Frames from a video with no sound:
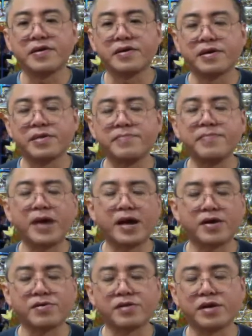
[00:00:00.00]

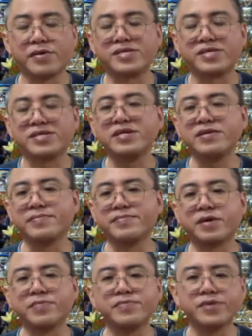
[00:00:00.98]
impact on our
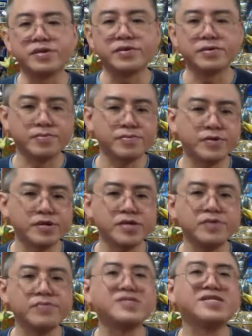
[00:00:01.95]
sleep, then we
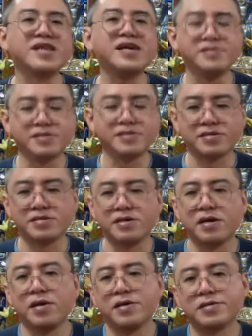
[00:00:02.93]
really resent
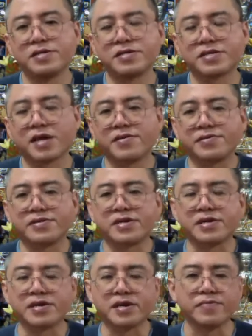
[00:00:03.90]
this kind of
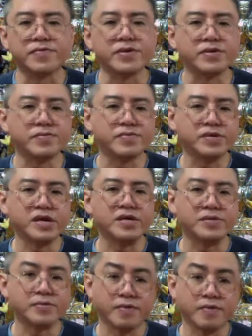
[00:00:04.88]
thinking. We
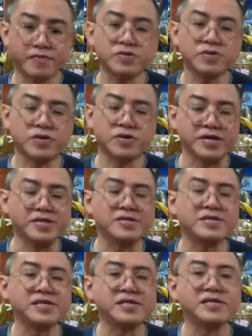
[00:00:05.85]
can, of course,
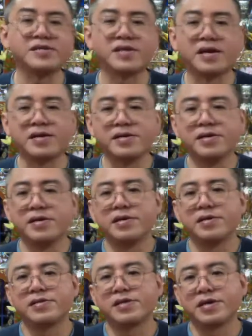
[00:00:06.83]
correctly see that
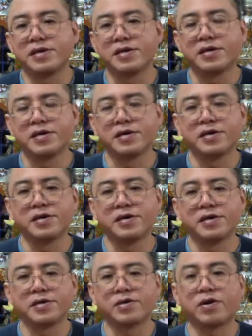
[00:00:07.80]
they
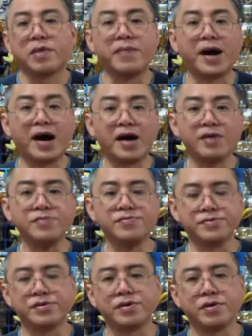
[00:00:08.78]

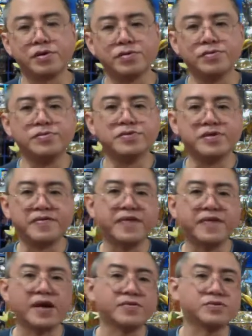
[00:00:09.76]
compound the whole
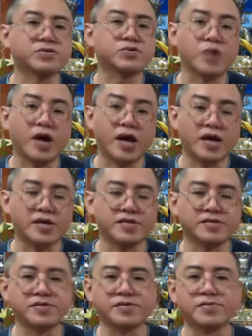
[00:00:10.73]
effect of stress.